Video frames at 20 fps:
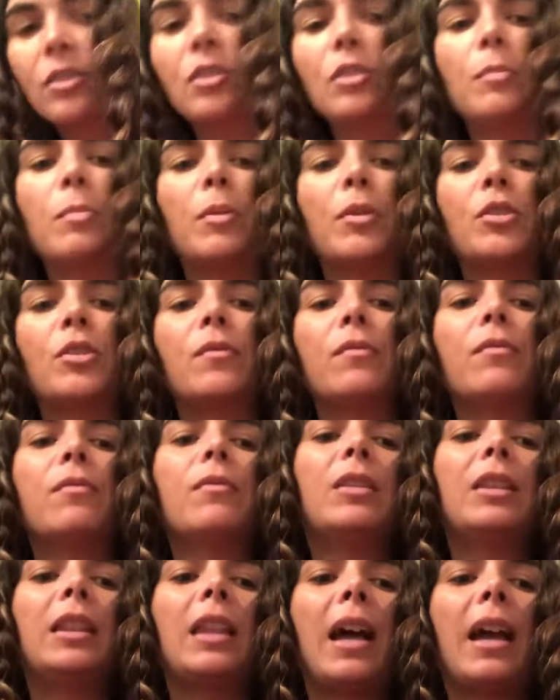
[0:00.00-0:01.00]
super
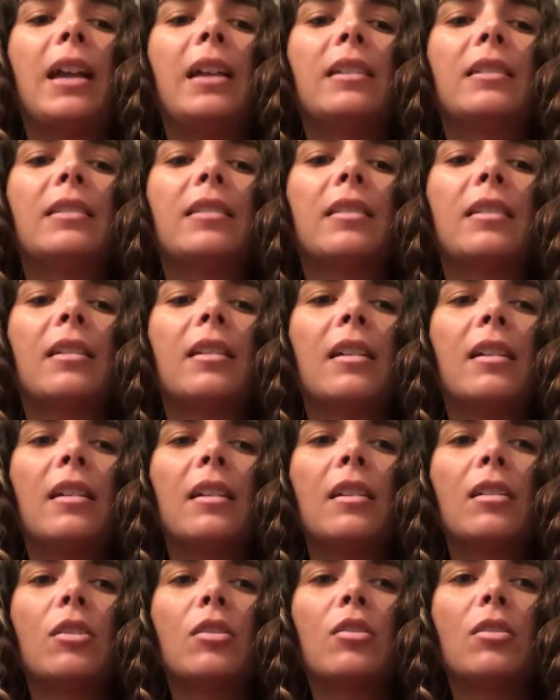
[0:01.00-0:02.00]
light
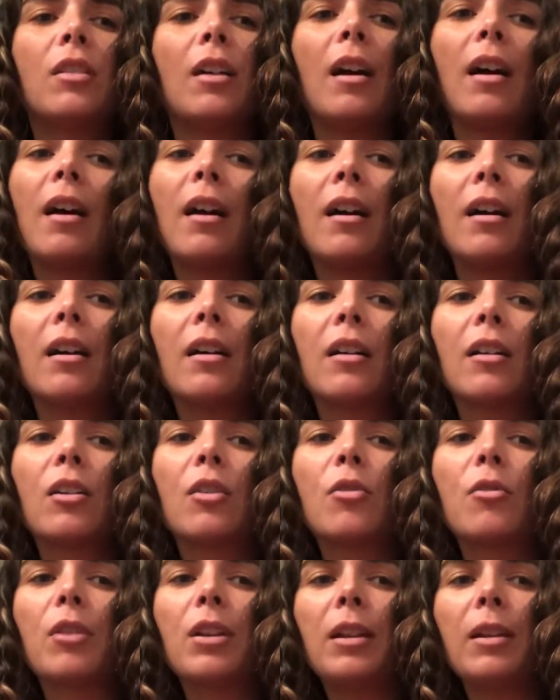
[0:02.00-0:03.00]

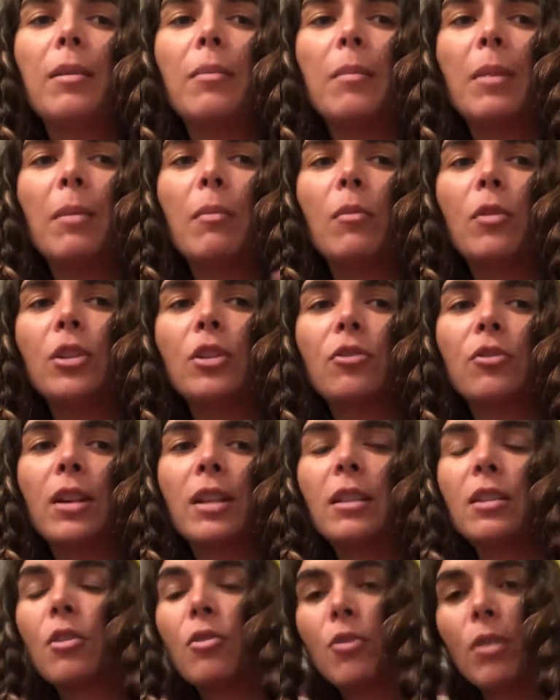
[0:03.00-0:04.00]
cream,
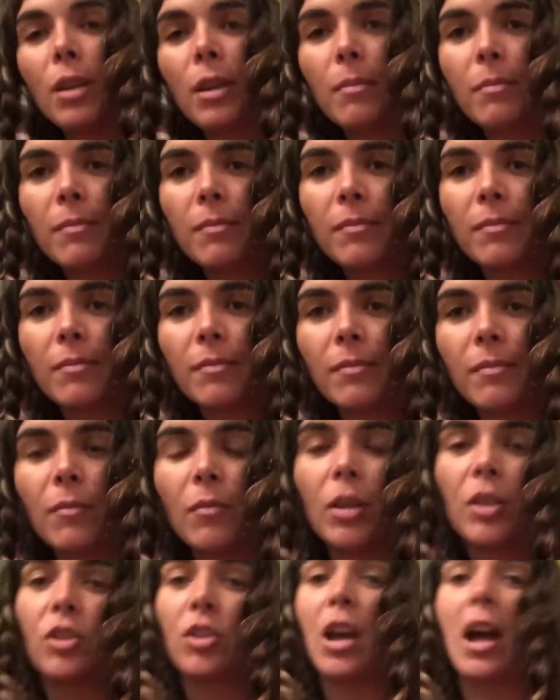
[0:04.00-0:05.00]
moisturizing cream,
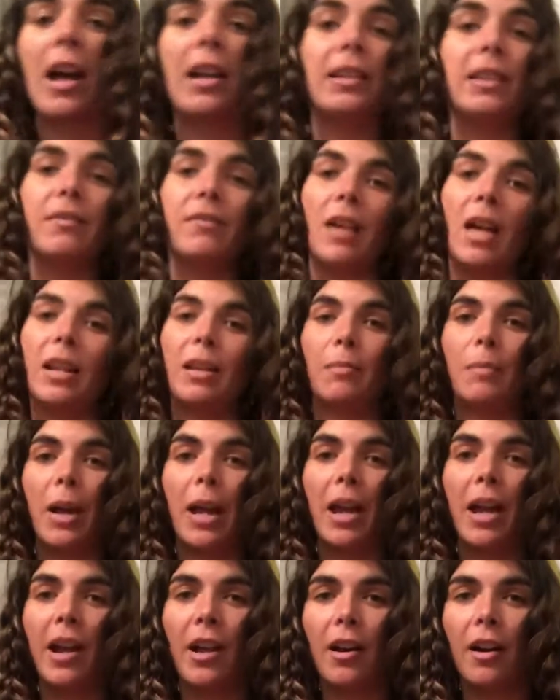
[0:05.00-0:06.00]
which I leave that in my
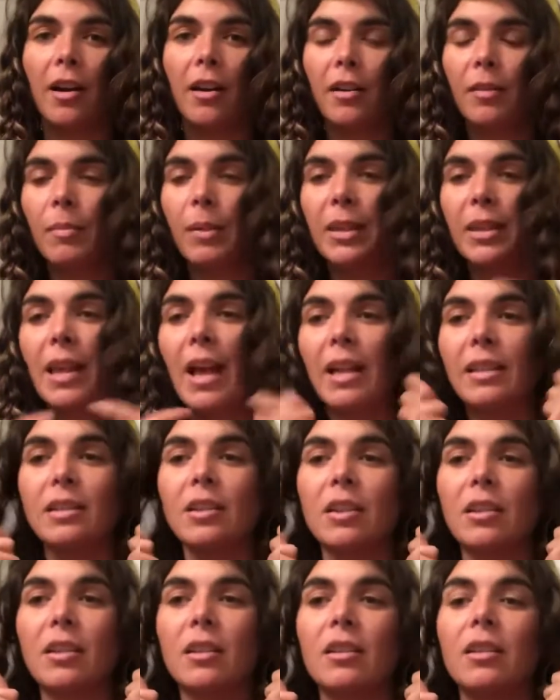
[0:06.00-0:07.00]
hair, but that's
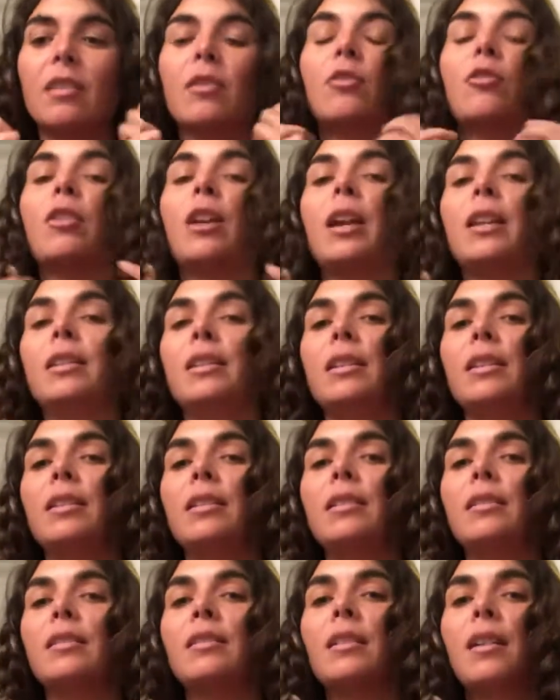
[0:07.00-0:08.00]
gonna create
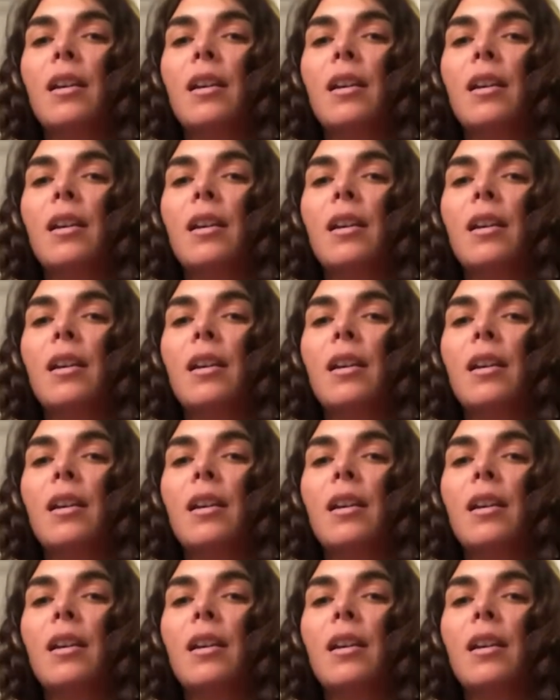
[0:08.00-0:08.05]
these